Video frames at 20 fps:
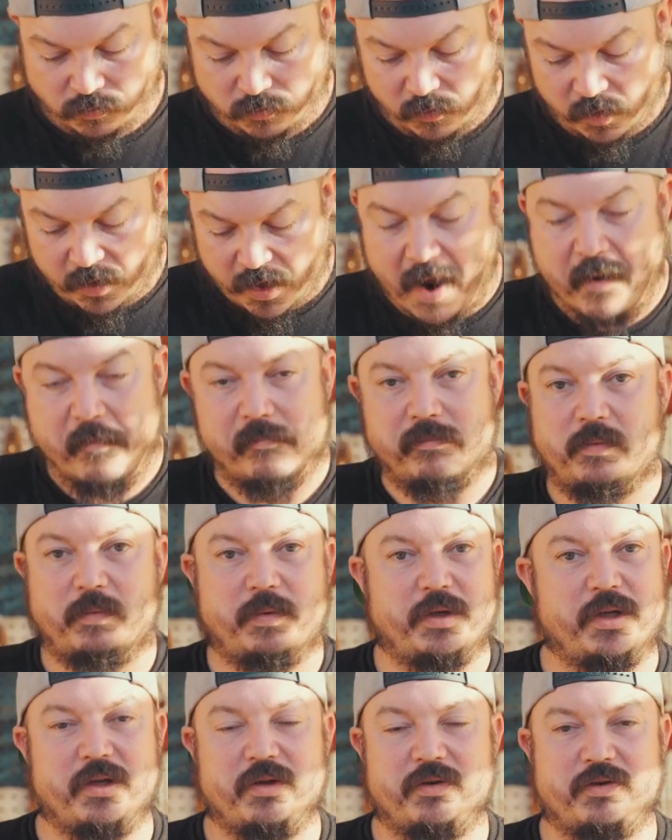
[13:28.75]
Yeah, I
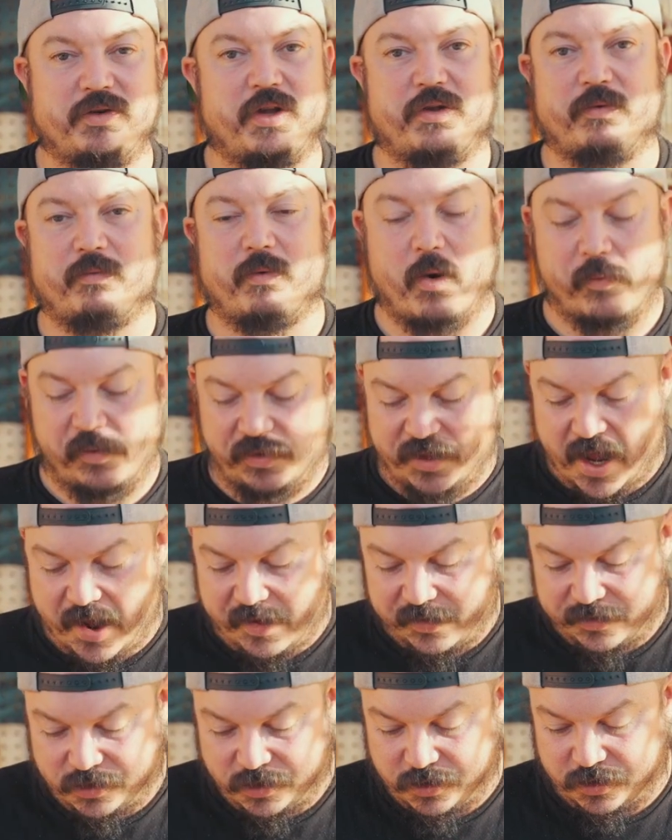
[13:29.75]
mean, there's nothing wrong with
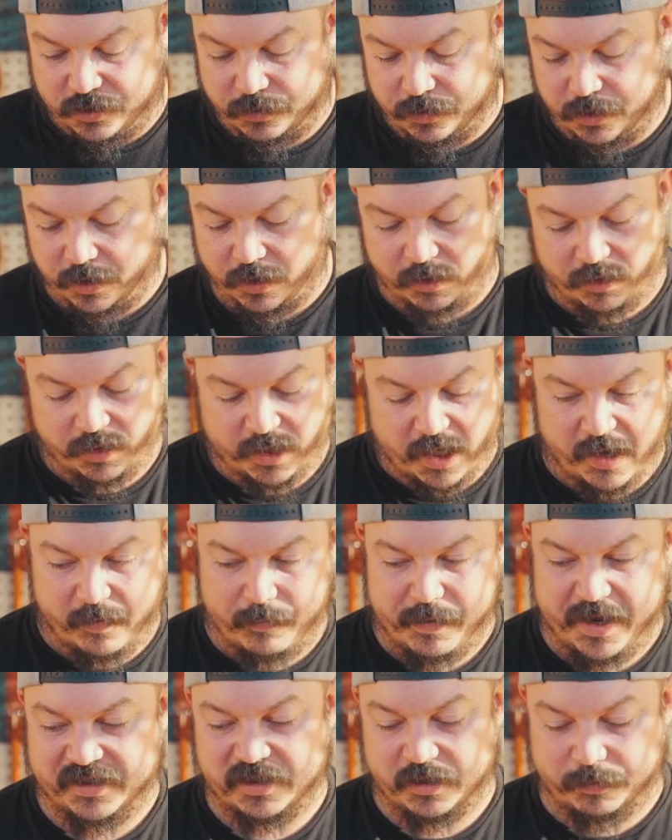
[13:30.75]
that. It's just your kind of
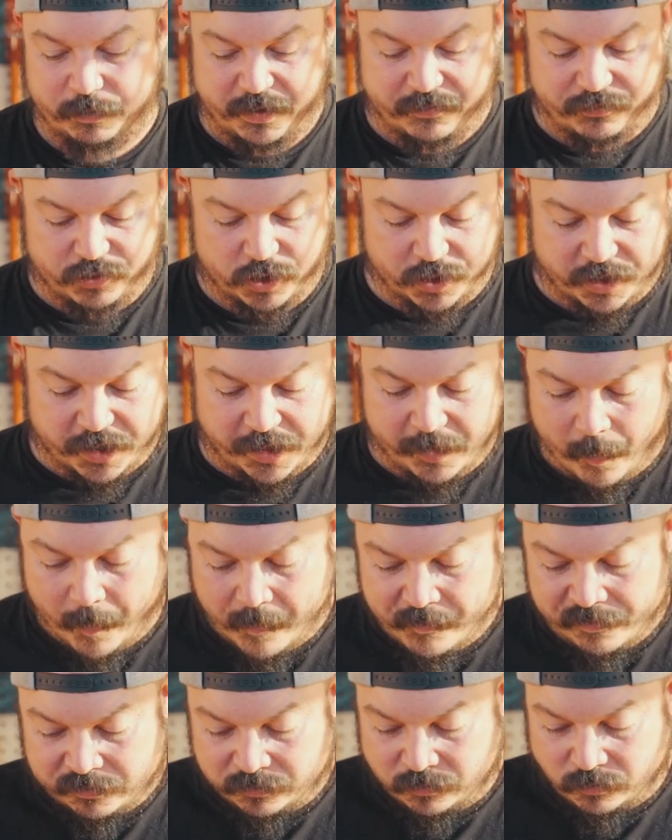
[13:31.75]
basic beef jerky.
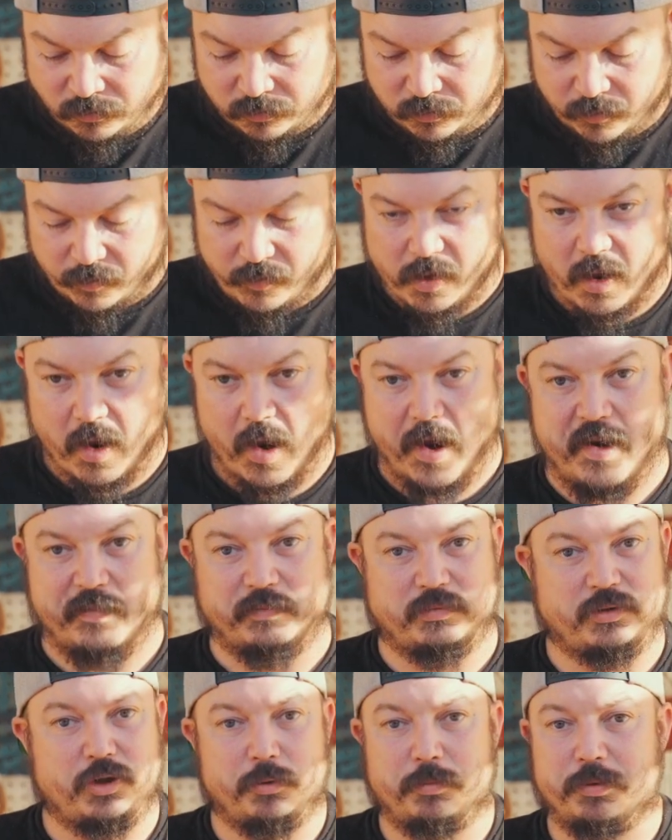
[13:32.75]

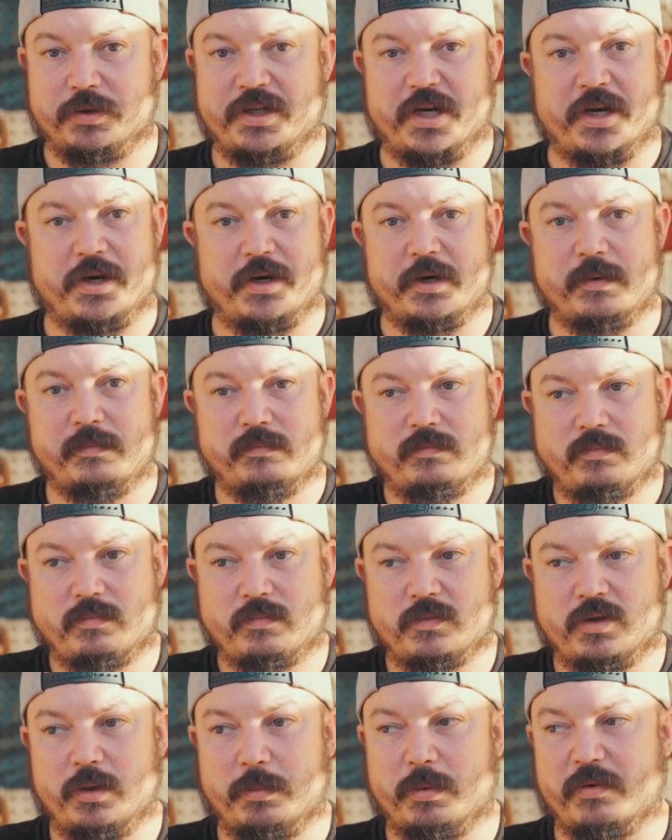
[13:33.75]
Super tender,
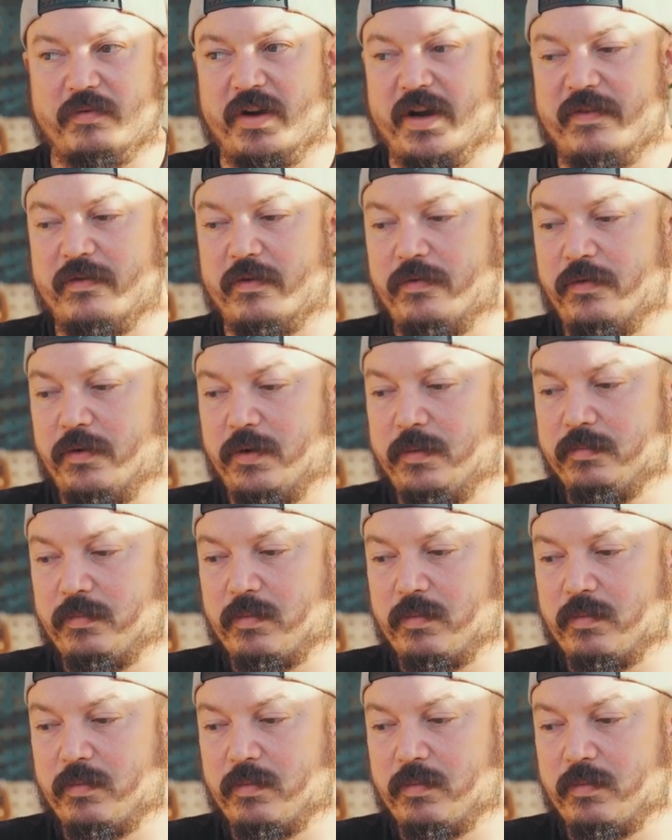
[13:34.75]
super flavorful.